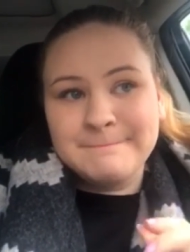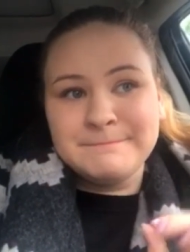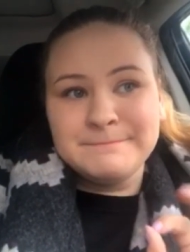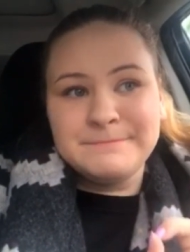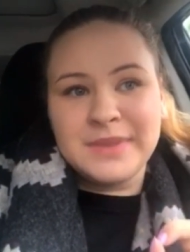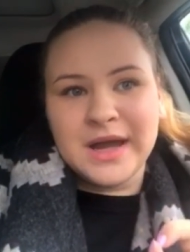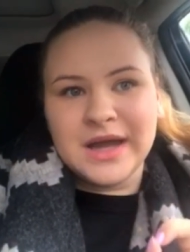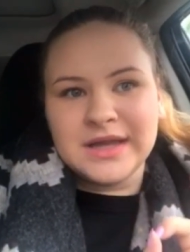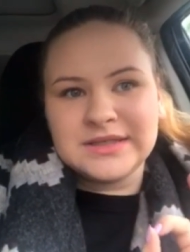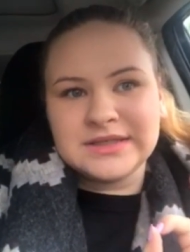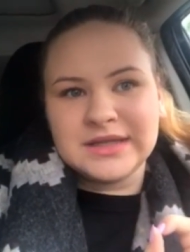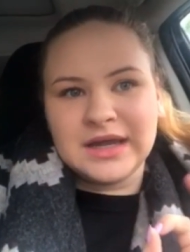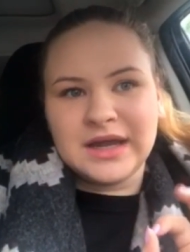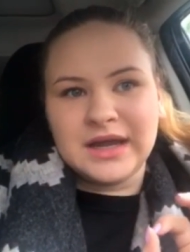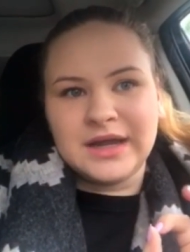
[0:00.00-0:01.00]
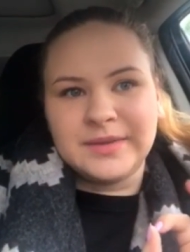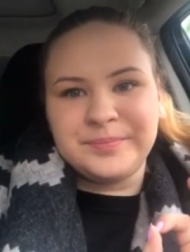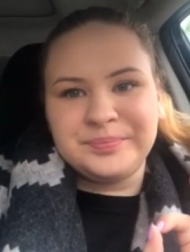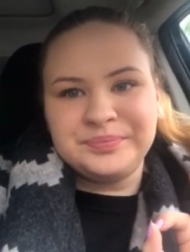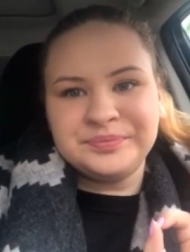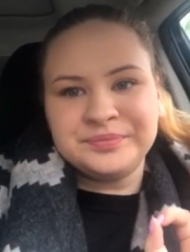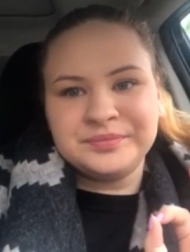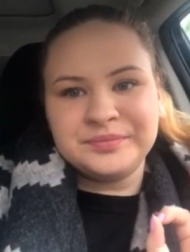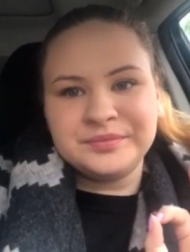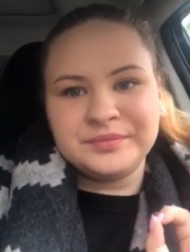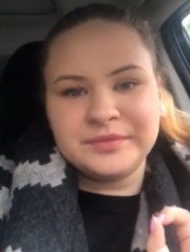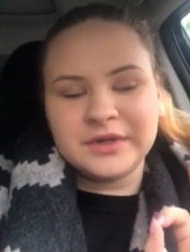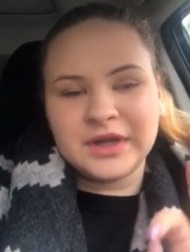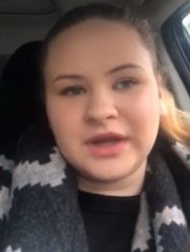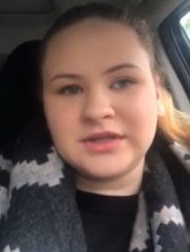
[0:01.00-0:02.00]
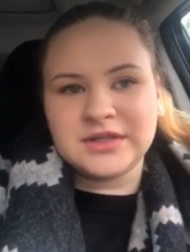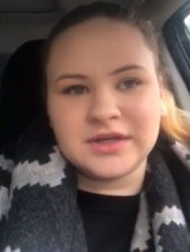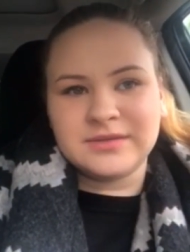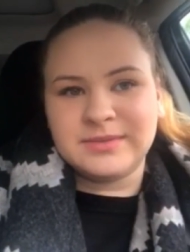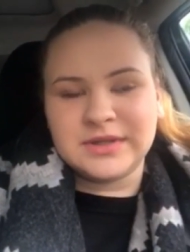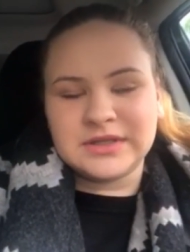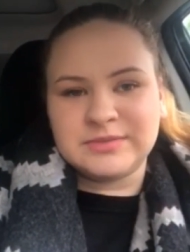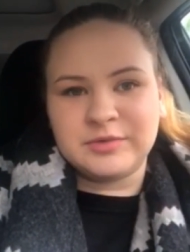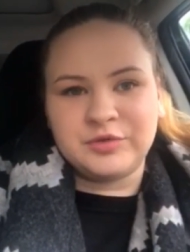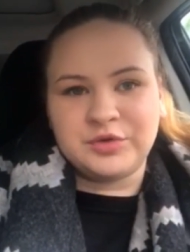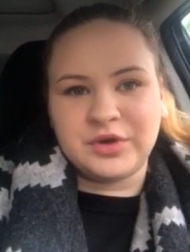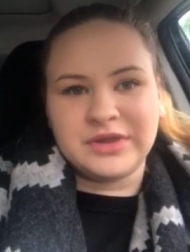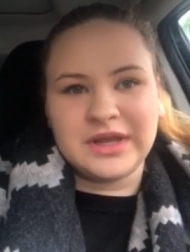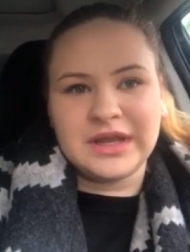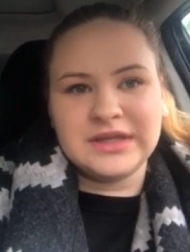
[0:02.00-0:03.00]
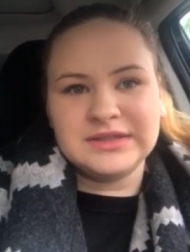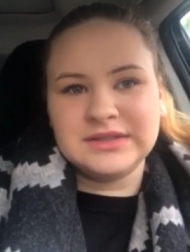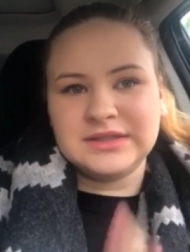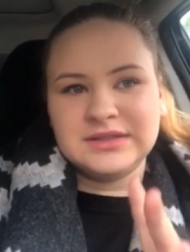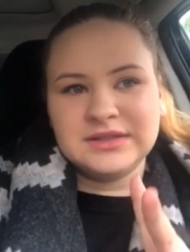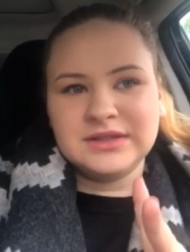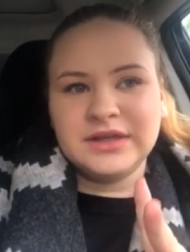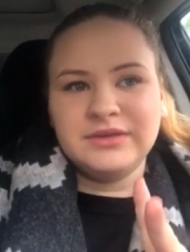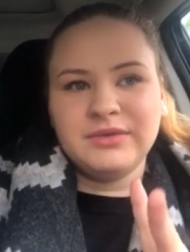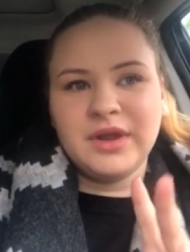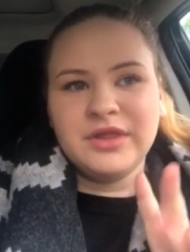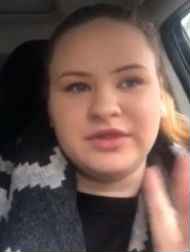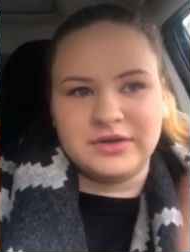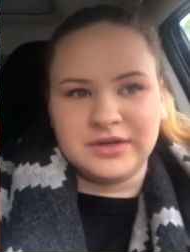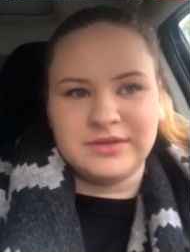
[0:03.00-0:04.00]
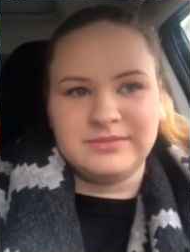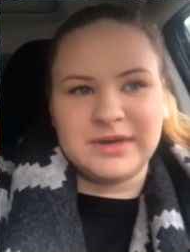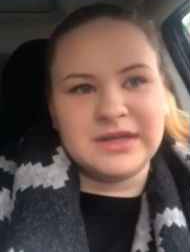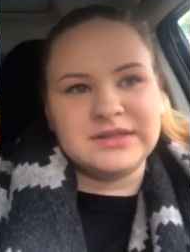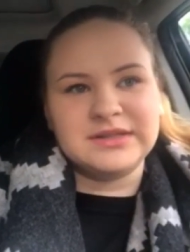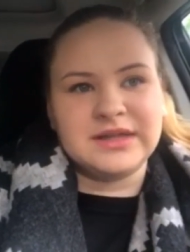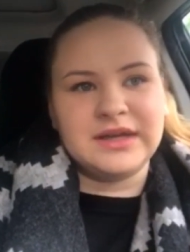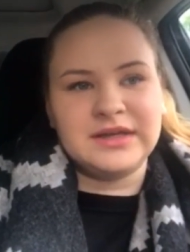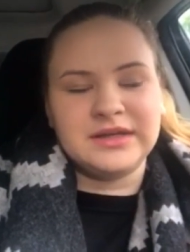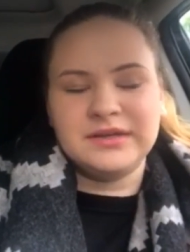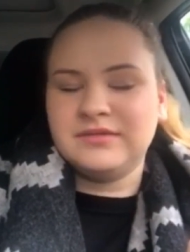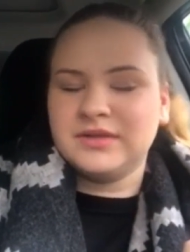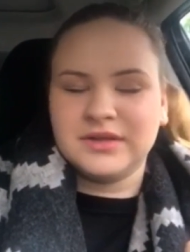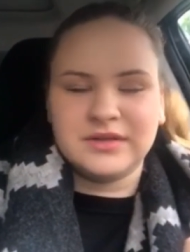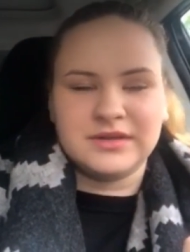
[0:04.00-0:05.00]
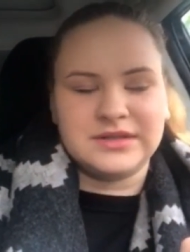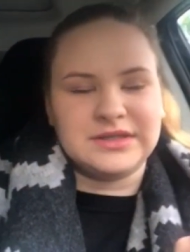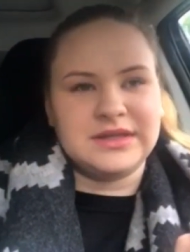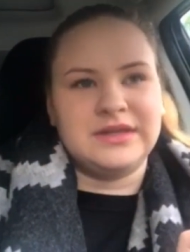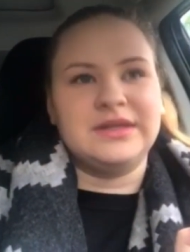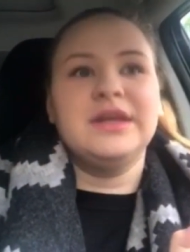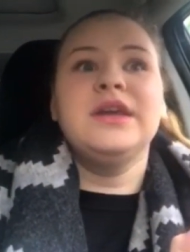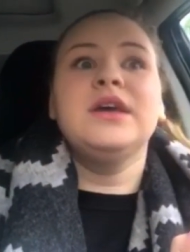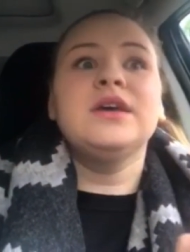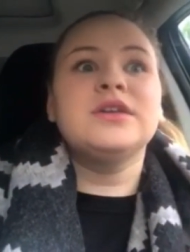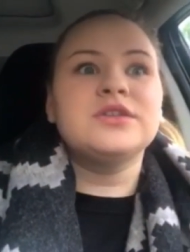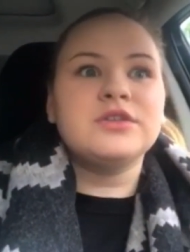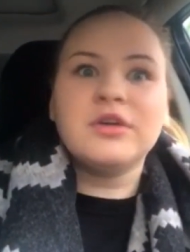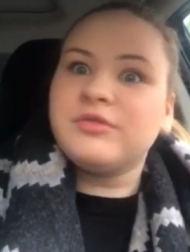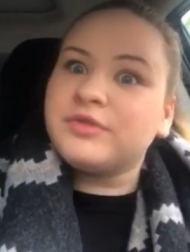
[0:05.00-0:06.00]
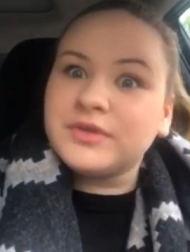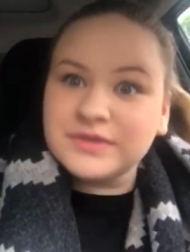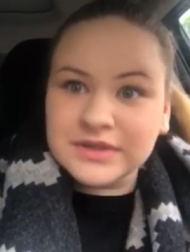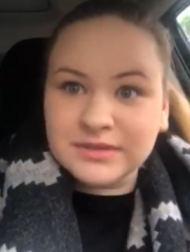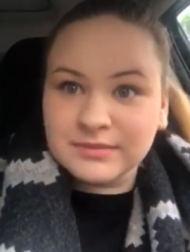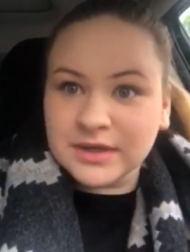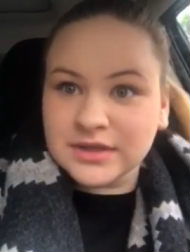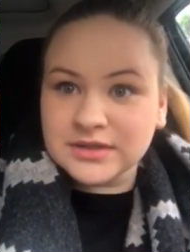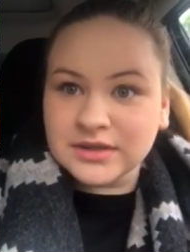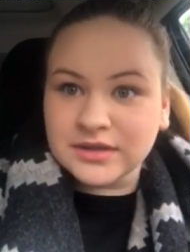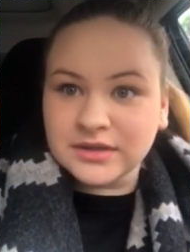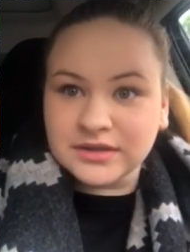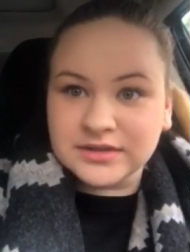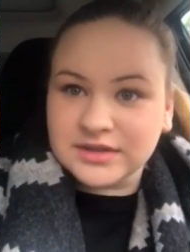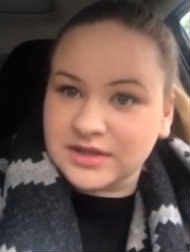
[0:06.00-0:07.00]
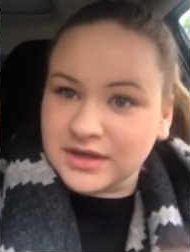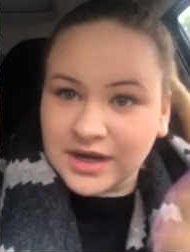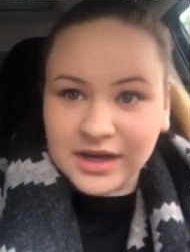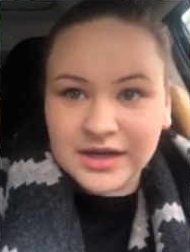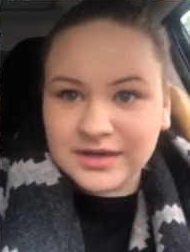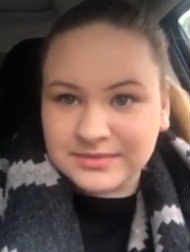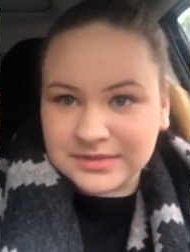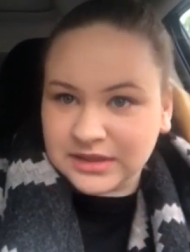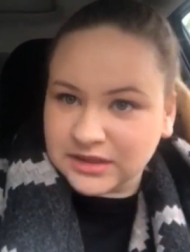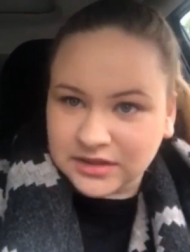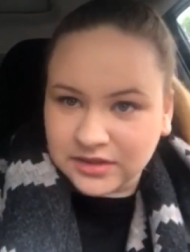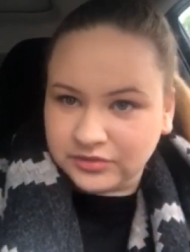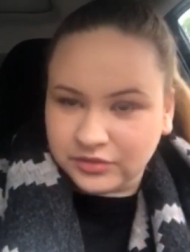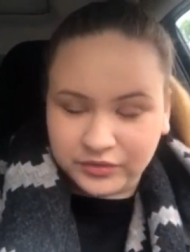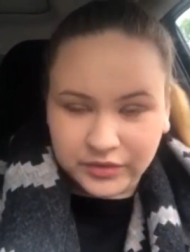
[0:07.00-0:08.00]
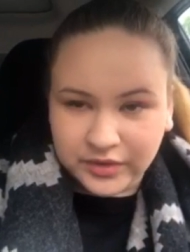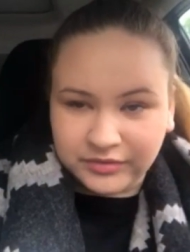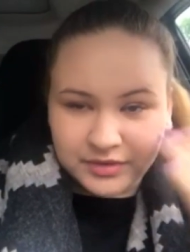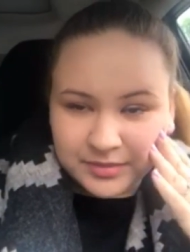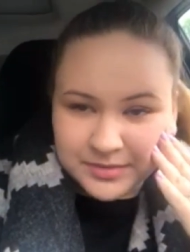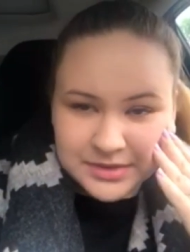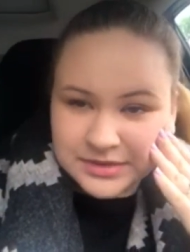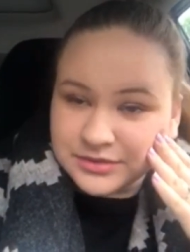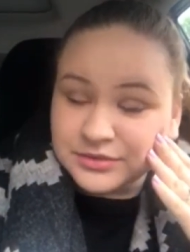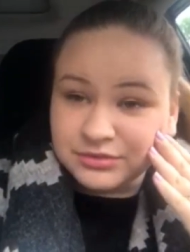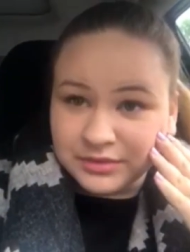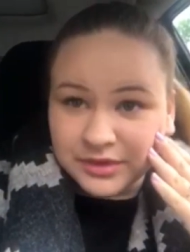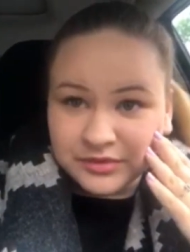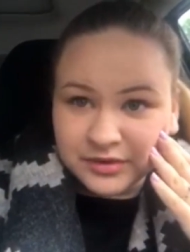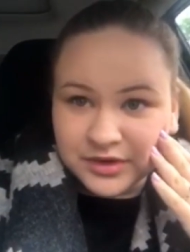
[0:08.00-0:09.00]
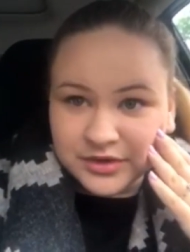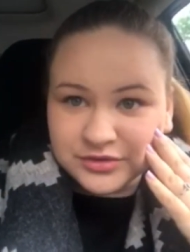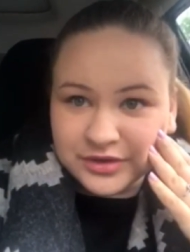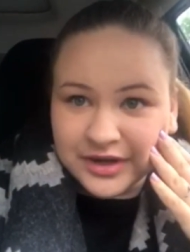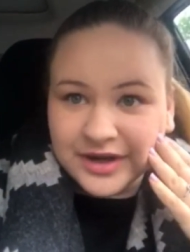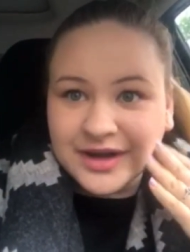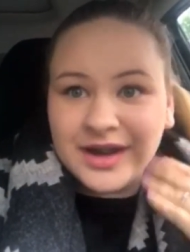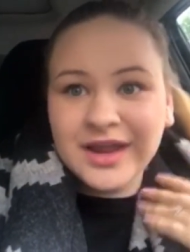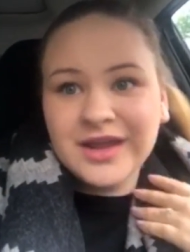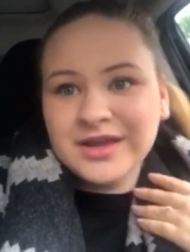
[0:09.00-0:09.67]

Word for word: But, um, I talked about this before. They consistently run 30 minutes late, even though they say to show up 15 minutes early. So then I end up sitting there for 45 minutes. It's really frustrating.